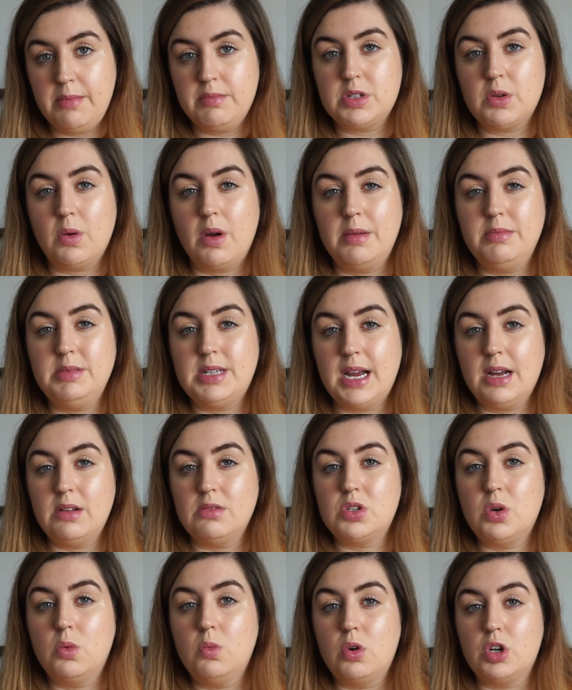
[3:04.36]
so I'm down
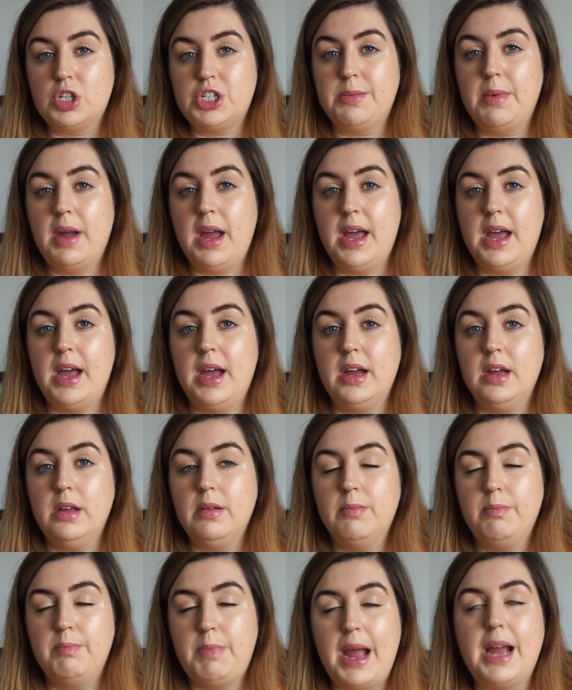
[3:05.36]
to washing my hair,
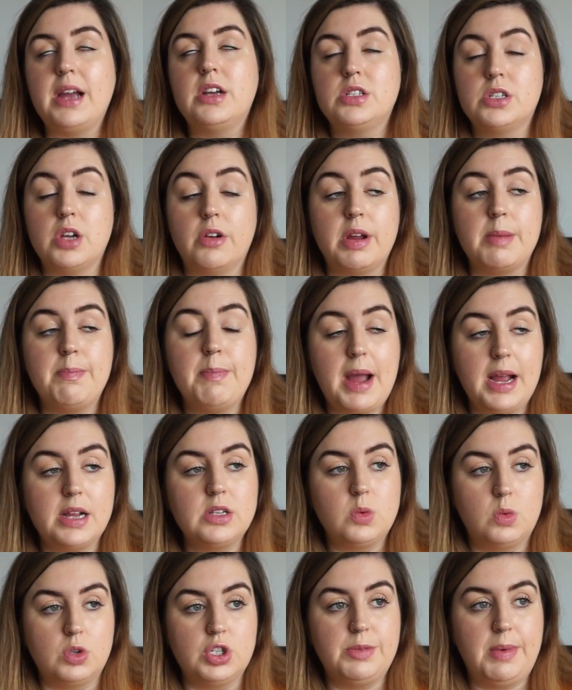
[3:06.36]
back to
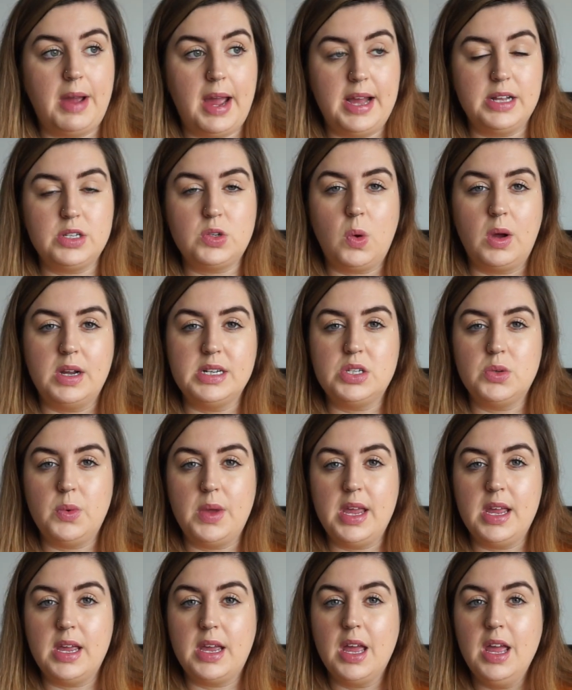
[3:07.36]
washing my hair twice a
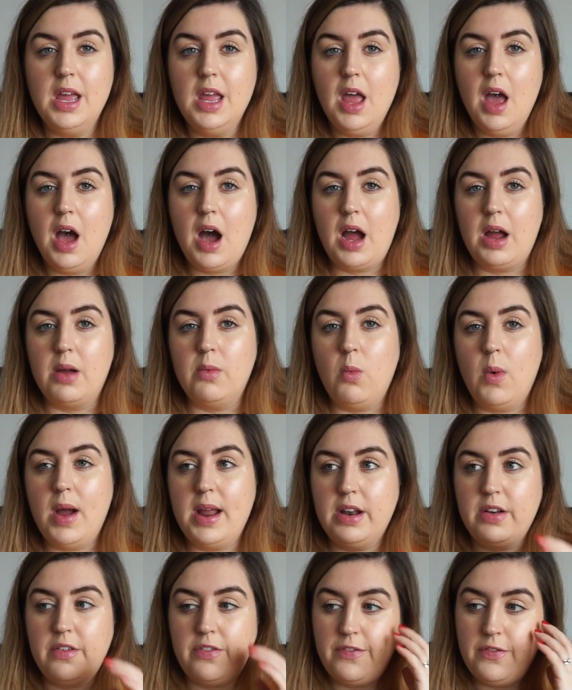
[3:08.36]
week. I
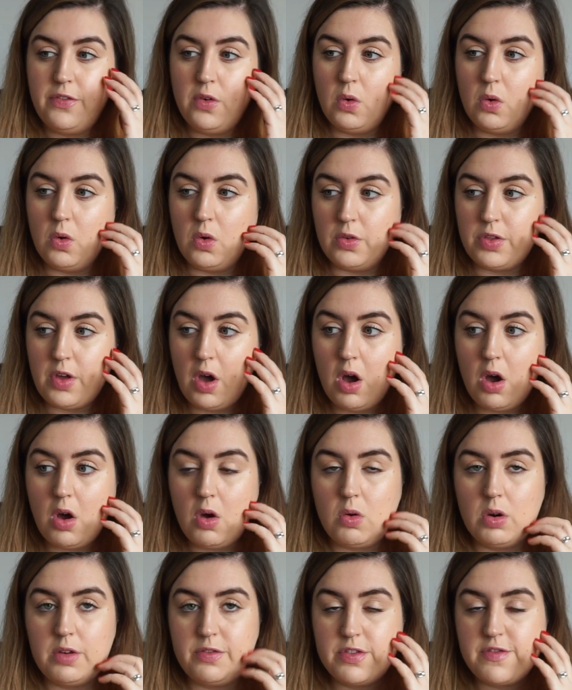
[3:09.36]
went for the
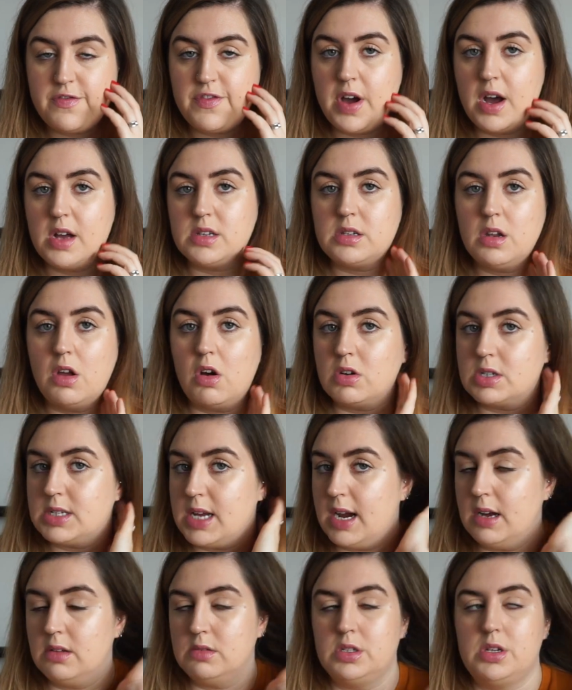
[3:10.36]
whole of the first
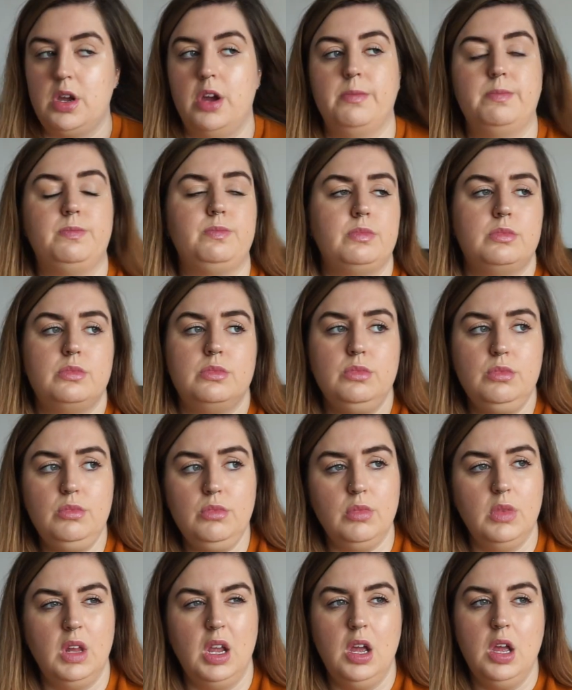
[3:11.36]
lockdown, so
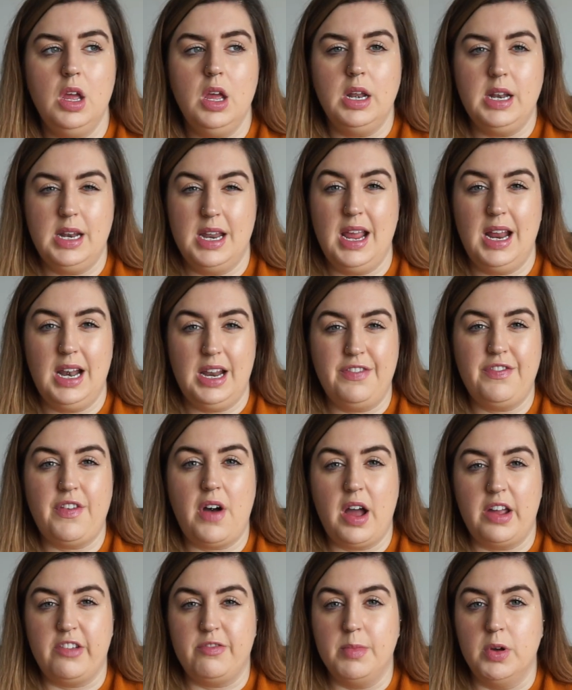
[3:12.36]
nearly
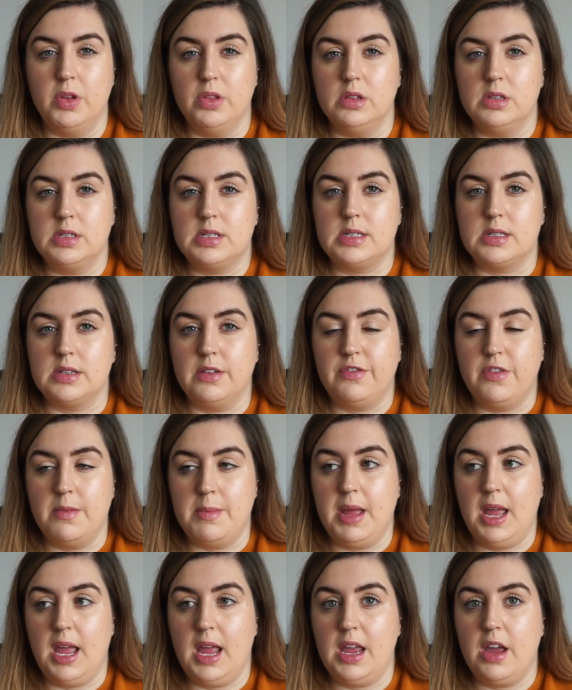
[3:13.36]
5 months for
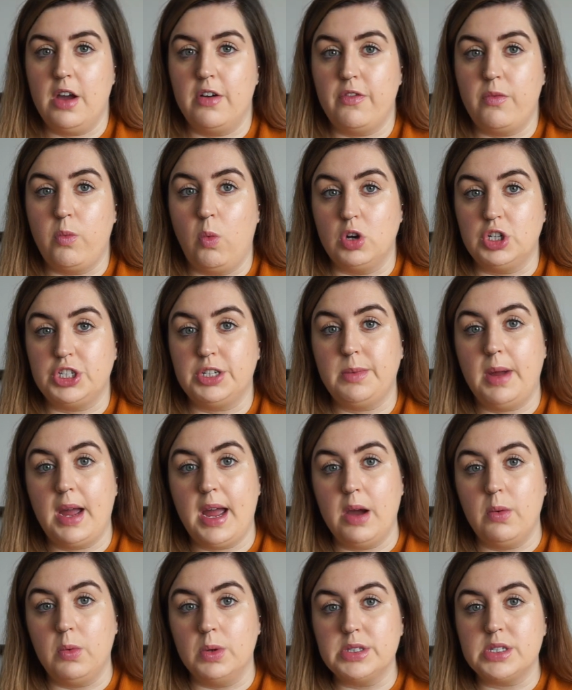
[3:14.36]
me of washing my
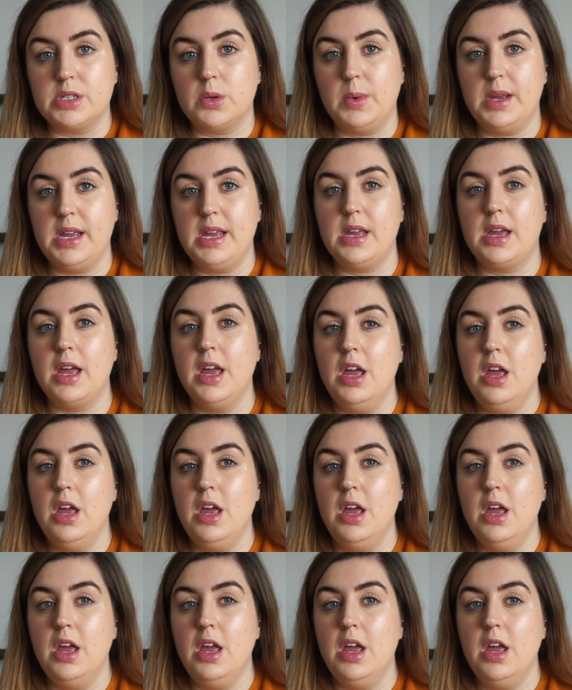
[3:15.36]
hair once a week,